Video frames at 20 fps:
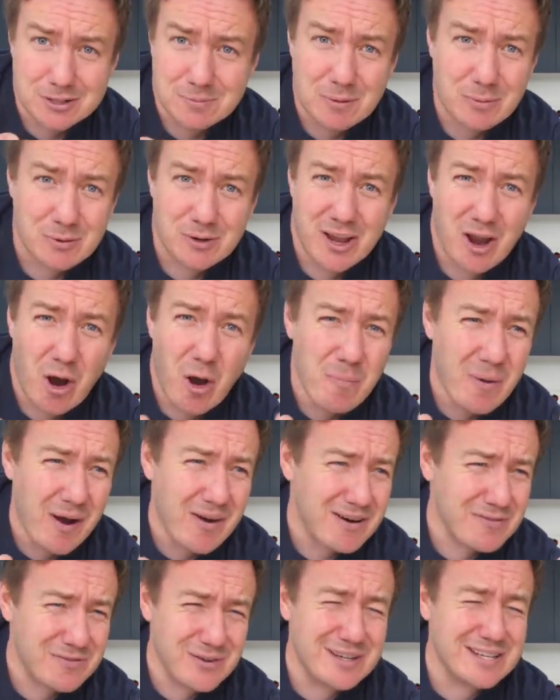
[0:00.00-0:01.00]
of people are like, oh,
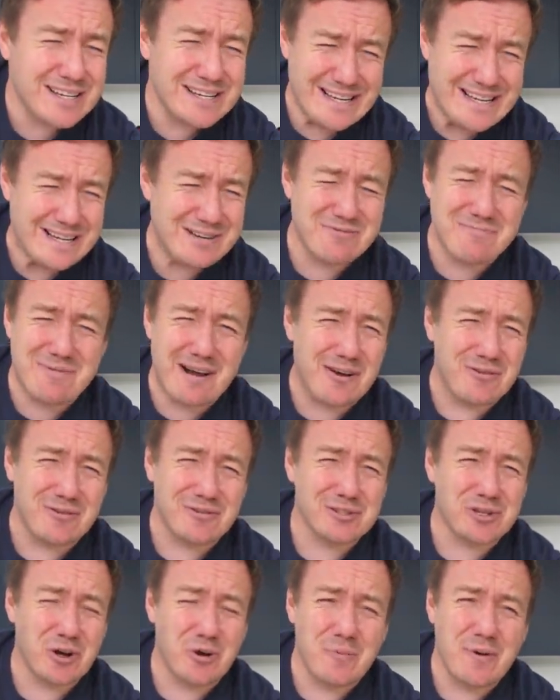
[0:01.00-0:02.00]
Barry, have you had a legal battle
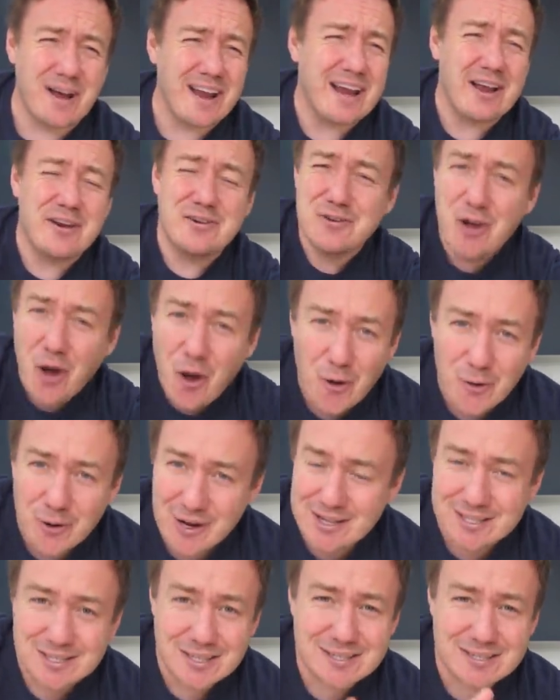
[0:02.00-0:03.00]
with Salt Bae? No,
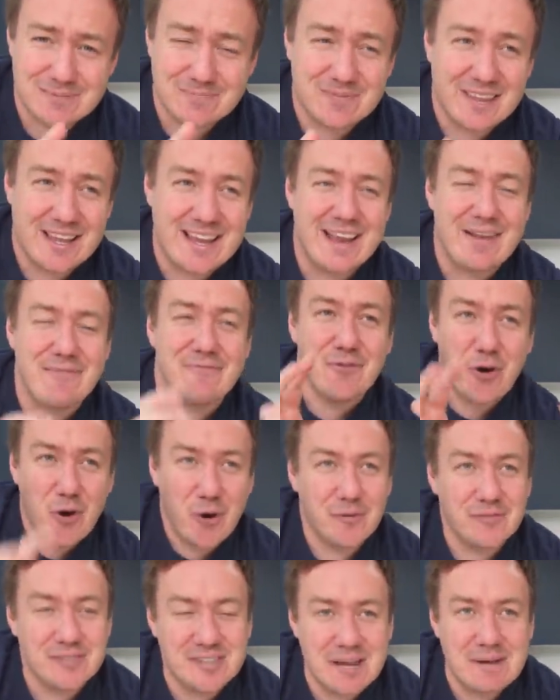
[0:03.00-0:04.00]
it doesn't, it
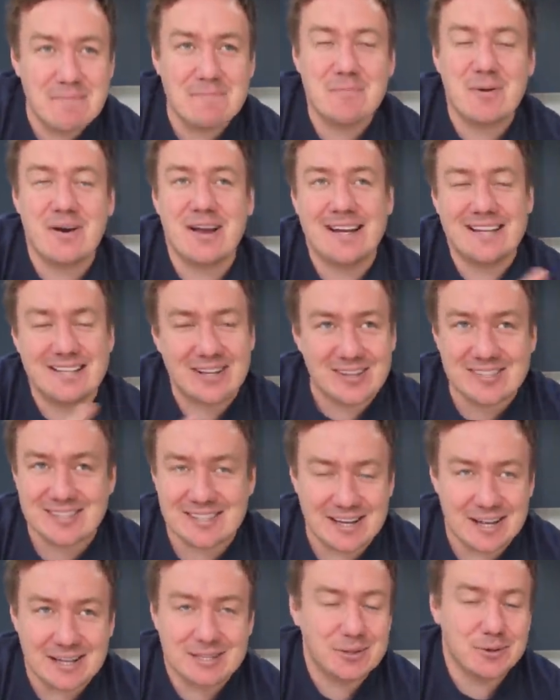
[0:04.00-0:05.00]
involves him, but it
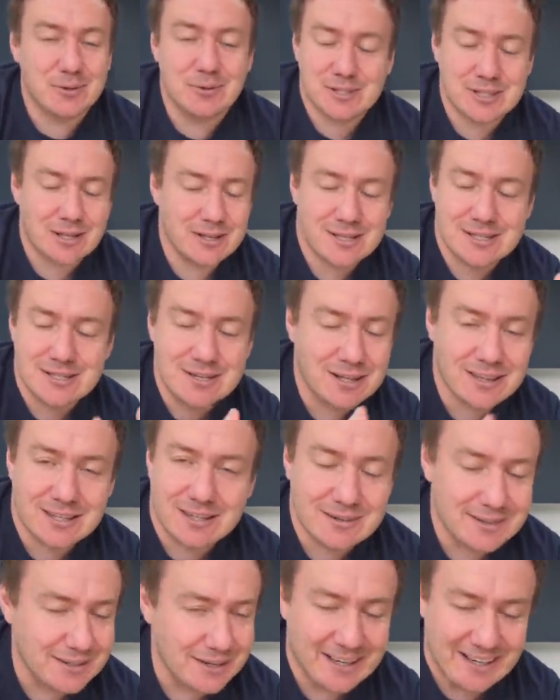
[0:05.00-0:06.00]
doesn't at all. So there's
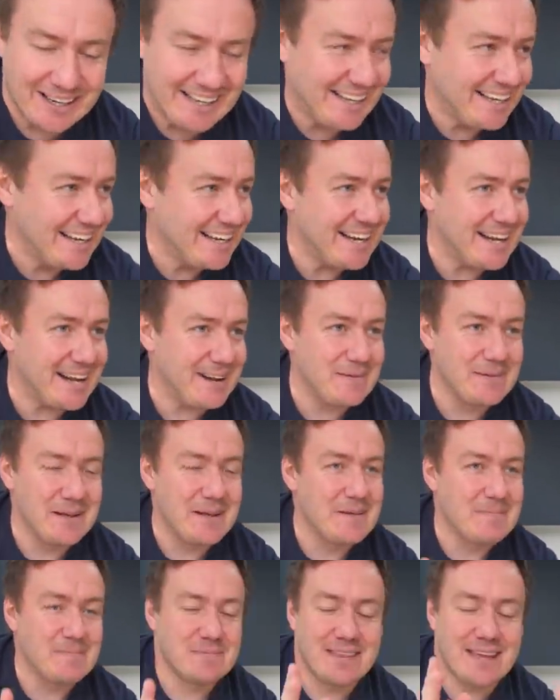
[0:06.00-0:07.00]
nothing like,
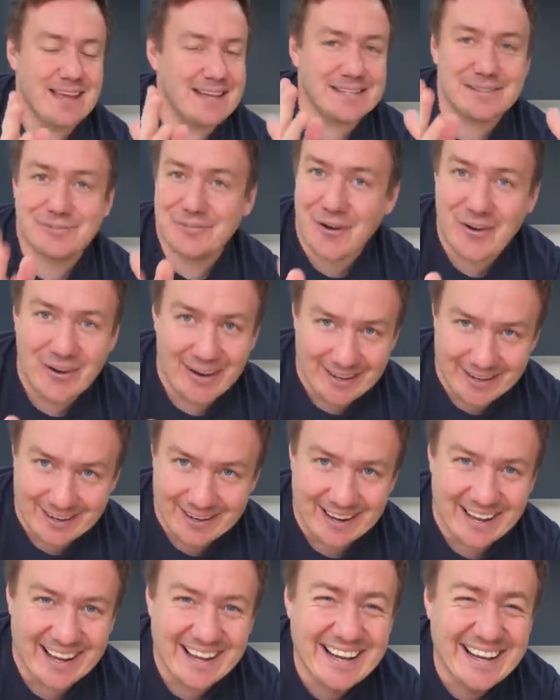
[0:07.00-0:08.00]
it's fine.
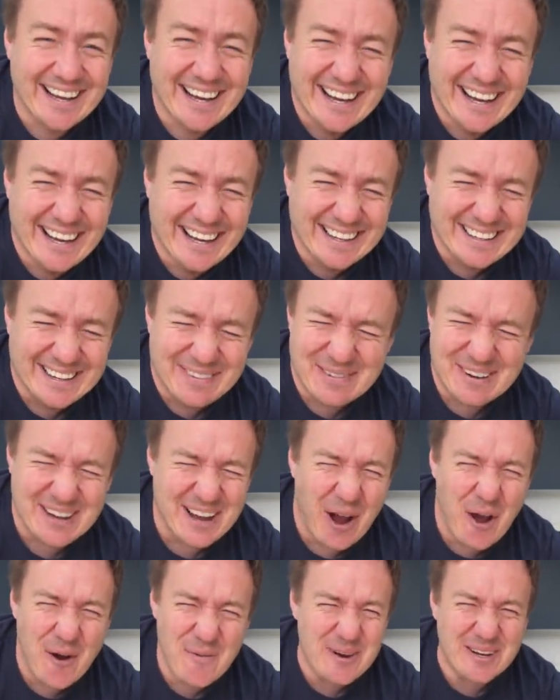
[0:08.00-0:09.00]
We're
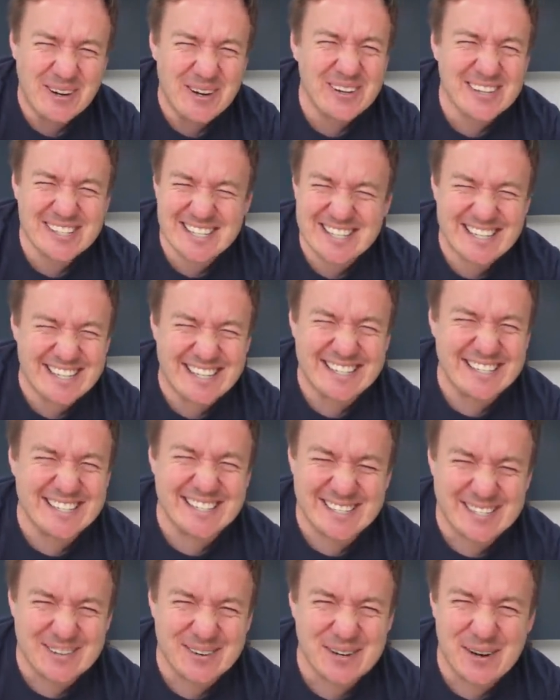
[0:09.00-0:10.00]
like, oh my gosh, is he going to
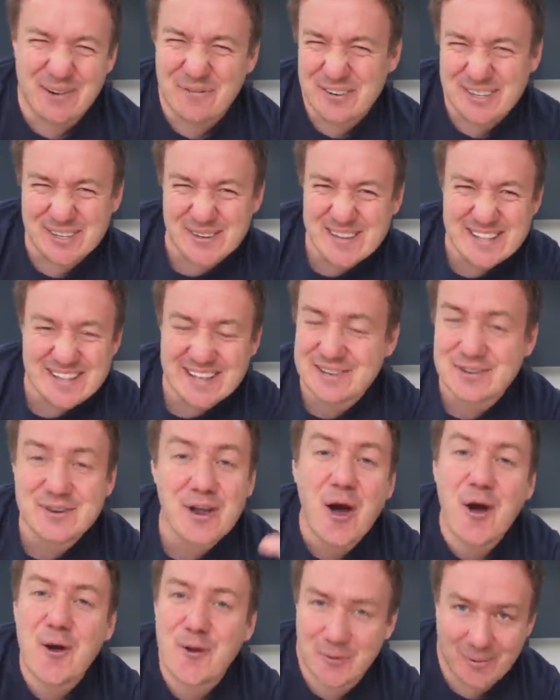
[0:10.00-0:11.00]
sue you for doing that?
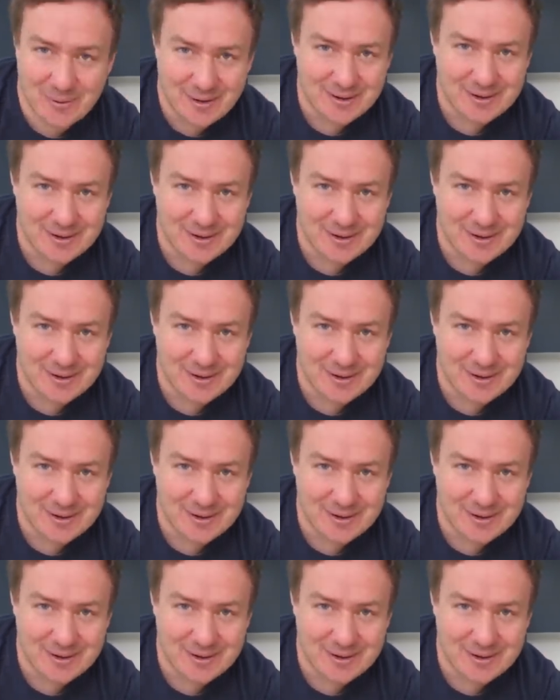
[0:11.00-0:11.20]
No.